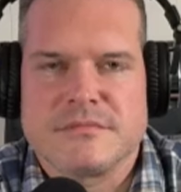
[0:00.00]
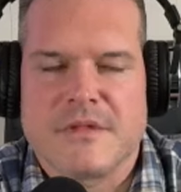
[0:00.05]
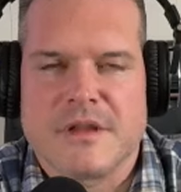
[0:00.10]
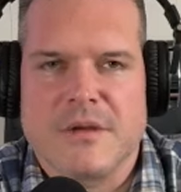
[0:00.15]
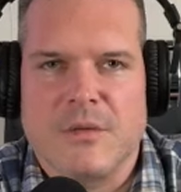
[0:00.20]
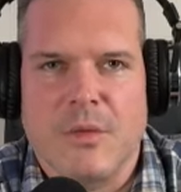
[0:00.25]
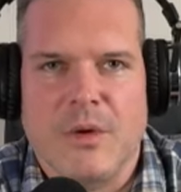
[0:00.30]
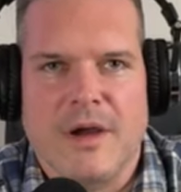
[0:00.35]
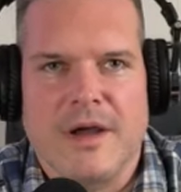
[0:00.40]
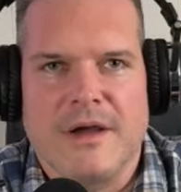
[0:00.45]

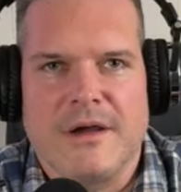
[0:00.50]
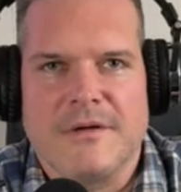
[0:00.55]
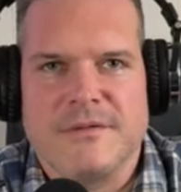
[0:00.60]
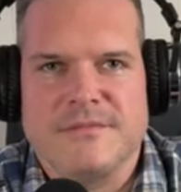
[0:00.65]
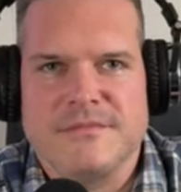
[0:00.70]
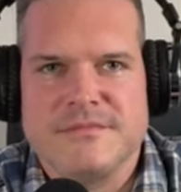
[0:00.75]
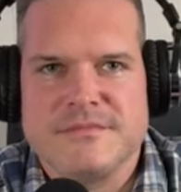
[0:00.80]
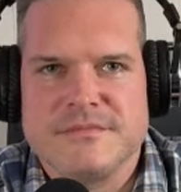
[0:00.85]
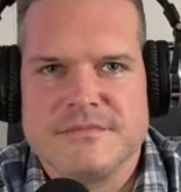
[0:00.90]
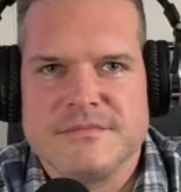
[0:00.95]
Wow,
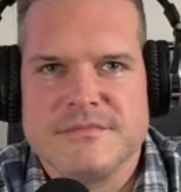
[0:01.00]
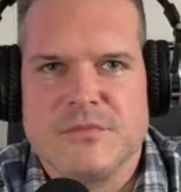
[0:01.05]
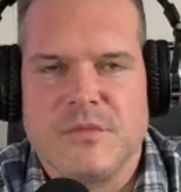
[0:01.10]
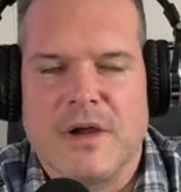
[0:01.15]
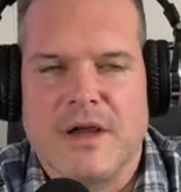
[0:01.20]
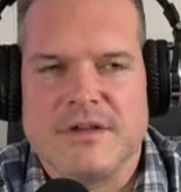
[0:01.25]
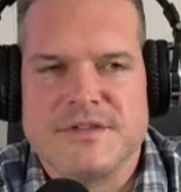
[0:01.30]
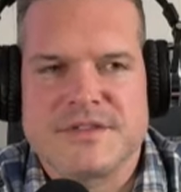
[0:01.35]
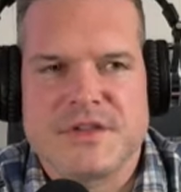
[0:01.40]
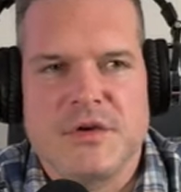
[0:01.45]

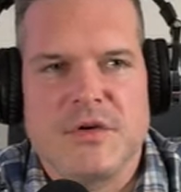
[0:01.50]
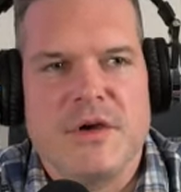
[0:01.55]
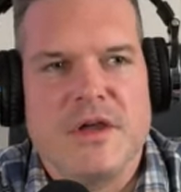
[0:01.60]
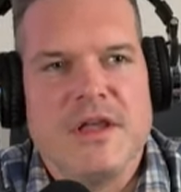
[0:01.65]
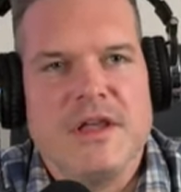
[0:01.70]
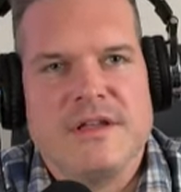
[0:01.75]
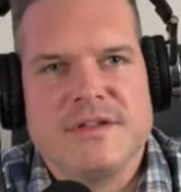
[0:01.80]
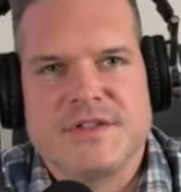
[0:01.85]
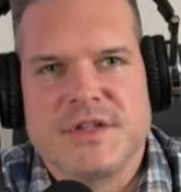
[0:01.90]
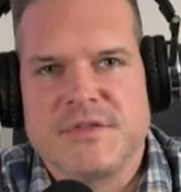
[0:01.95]
wow. So,
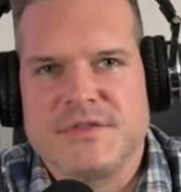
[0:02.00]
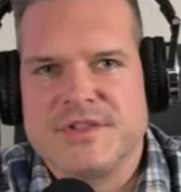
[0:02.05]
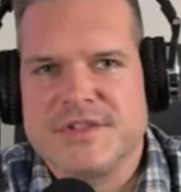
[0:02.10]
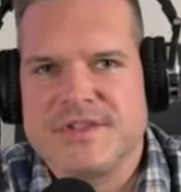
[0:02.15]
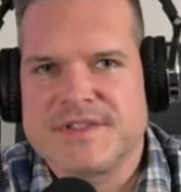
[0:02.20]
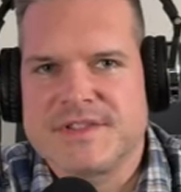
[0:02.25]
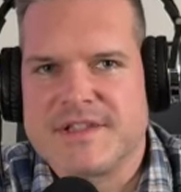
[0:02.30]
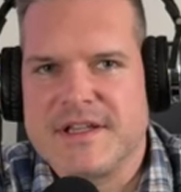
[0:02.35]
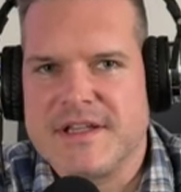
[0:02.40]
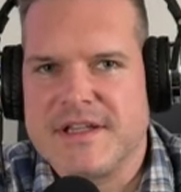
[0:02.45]
so
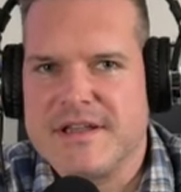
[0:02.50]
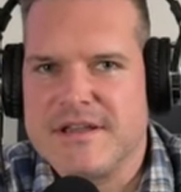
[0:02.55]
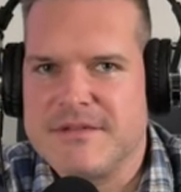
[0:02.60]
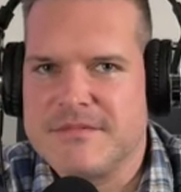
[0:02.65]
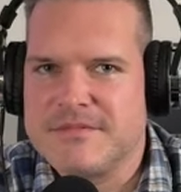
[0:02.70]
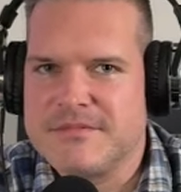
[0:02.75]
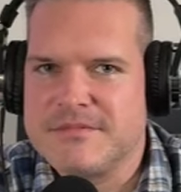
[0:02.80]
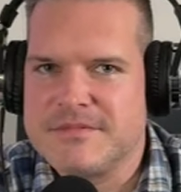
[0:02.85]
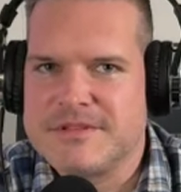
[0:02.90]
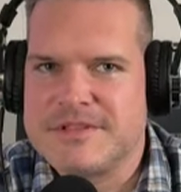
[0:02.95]
just uh,
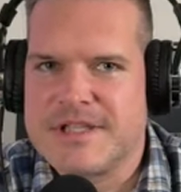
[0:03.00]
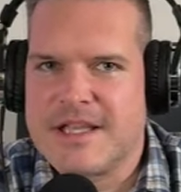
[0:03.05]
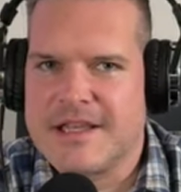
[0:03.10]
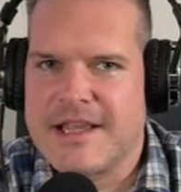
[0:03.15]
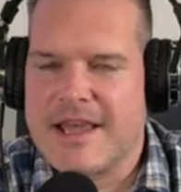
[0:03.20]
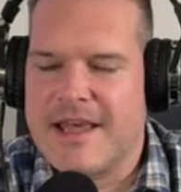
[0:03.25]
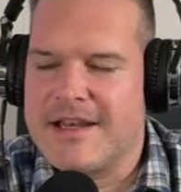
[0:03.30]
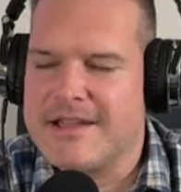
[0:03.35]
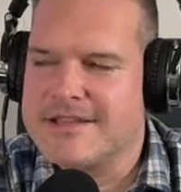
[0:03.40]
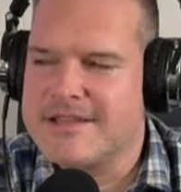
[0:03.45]
to
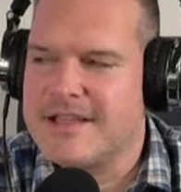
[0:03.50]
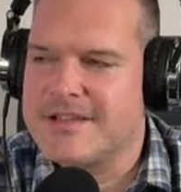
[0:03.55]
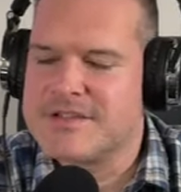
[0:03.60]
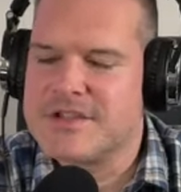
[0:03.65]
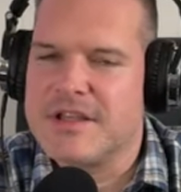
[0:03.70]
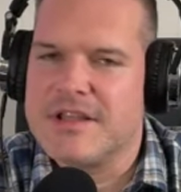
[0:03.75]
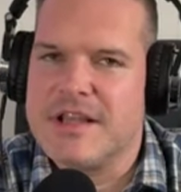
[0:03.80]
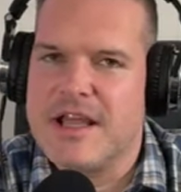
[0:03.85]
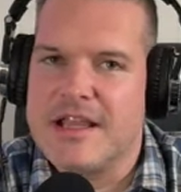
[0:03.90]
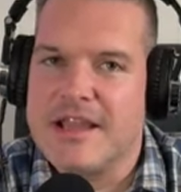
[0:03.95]
kind of touch
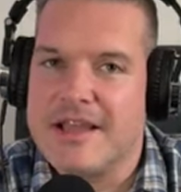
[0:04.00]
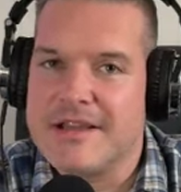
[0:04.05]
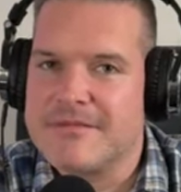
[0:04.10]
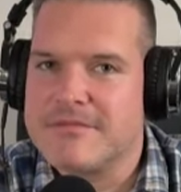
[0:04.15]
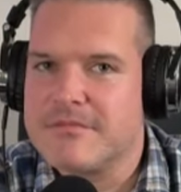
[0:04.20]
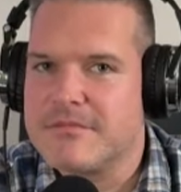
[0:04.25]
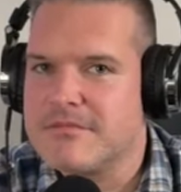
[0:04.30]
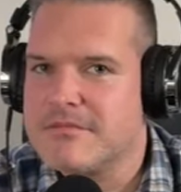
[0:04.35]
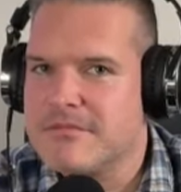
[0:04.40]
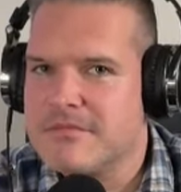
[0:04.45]
on that, like,
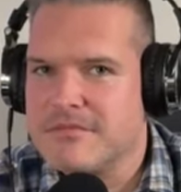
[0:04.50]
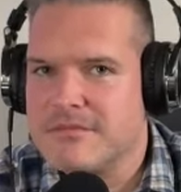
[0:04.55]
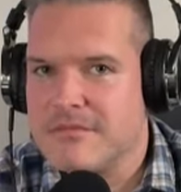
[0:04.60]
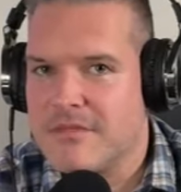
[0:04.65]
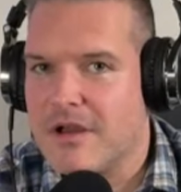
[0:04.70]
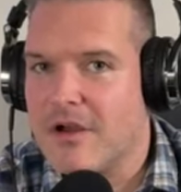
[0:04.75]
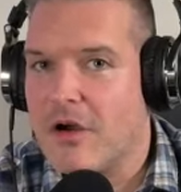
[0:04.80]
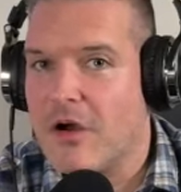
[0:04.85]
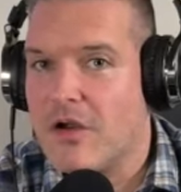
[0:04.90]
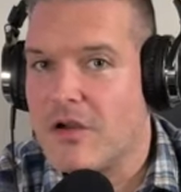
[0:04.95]

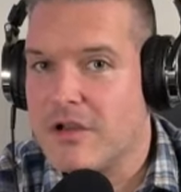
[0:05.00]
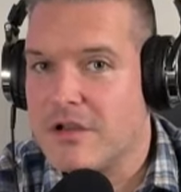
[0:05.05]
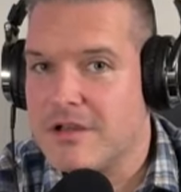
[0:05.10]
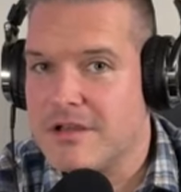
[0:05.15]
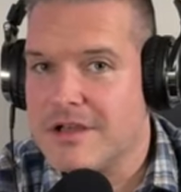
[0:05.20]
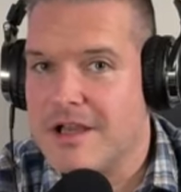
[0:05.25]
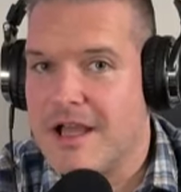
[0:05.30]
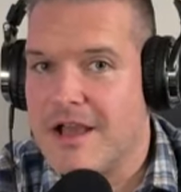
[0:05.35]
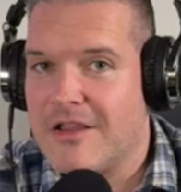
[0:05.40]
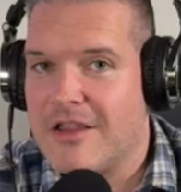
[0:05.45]
all
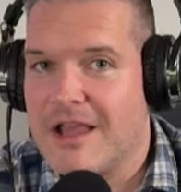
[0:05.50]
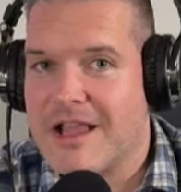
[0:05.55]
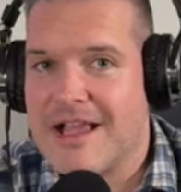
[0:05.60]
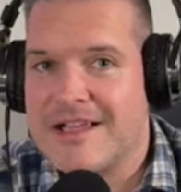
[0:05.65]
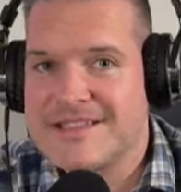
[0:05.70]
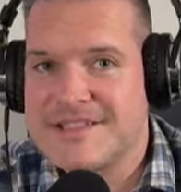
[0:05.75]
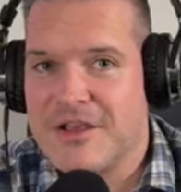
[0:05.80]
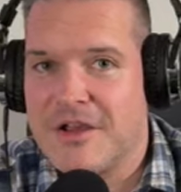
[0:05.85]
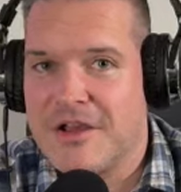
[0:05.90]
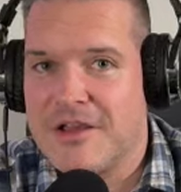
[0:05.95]
good now. Like
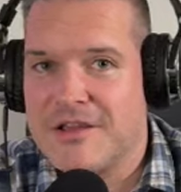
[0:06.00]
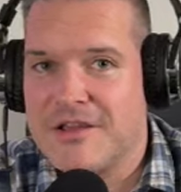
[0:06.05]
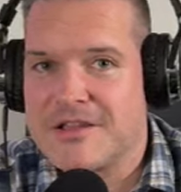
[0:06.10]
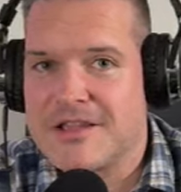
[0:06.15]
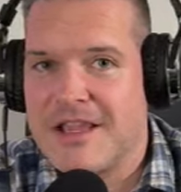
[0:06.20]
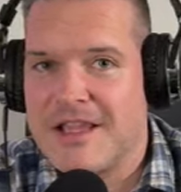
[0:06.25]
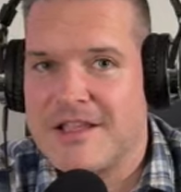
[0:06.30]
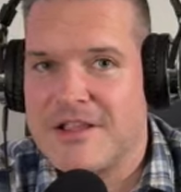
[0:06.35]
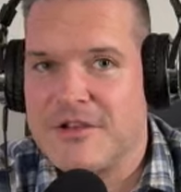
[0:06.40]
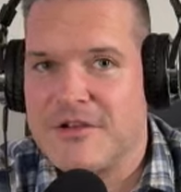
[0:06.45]
I saw, it
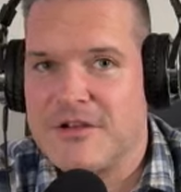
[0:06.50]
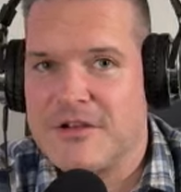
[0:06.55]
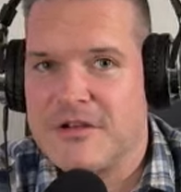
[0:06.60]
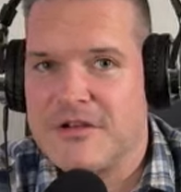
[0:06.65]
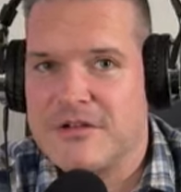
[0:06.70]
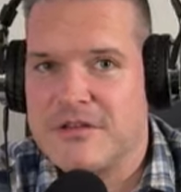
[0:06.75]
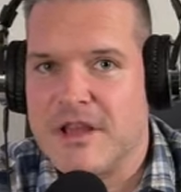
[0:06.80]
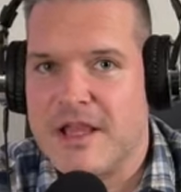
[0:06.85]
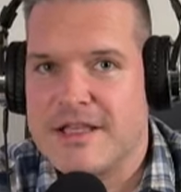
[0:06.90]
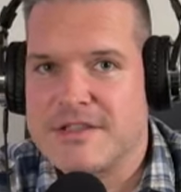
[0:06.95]
looked like
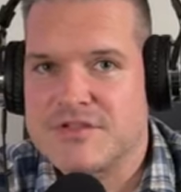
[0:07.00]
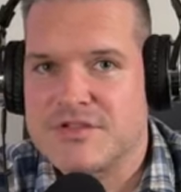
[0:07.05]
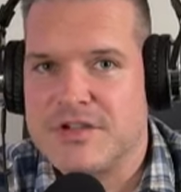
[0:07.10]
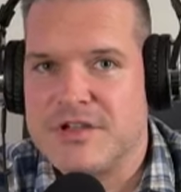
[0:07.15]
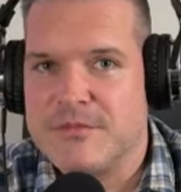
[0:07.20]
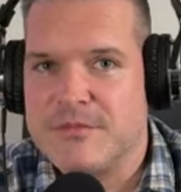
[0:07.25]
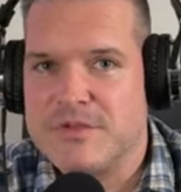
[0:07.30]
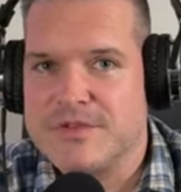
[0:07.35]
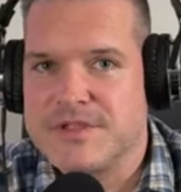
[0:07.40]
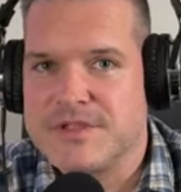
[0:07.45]
your last
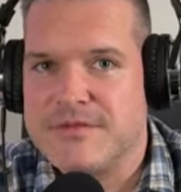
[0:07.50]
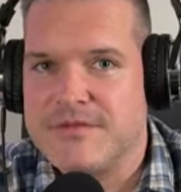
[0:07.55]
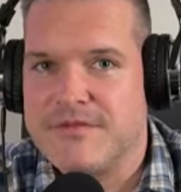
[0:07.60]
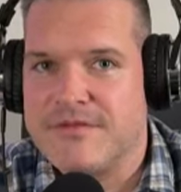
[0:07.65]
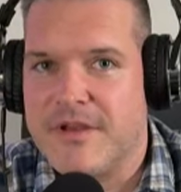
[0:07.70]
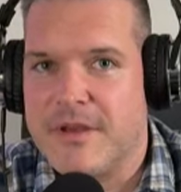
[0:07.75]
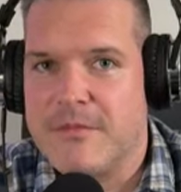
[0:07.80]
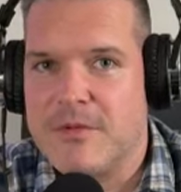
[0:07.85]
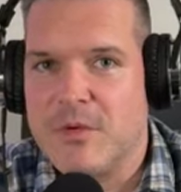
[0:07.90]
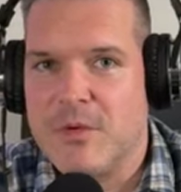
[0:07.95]
treatment was in
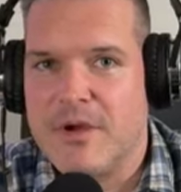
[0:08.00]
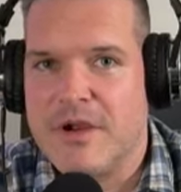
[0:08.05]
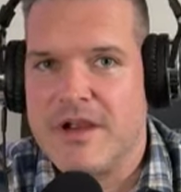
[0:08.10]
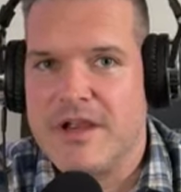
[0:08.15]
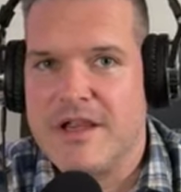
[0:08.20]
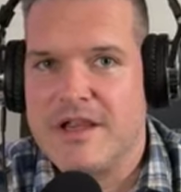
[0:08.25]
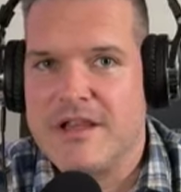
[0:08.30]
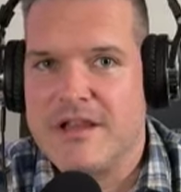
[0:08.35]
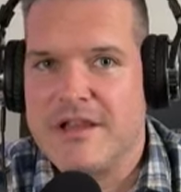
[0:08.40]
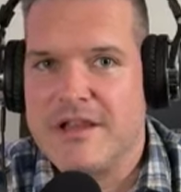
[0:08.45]
February.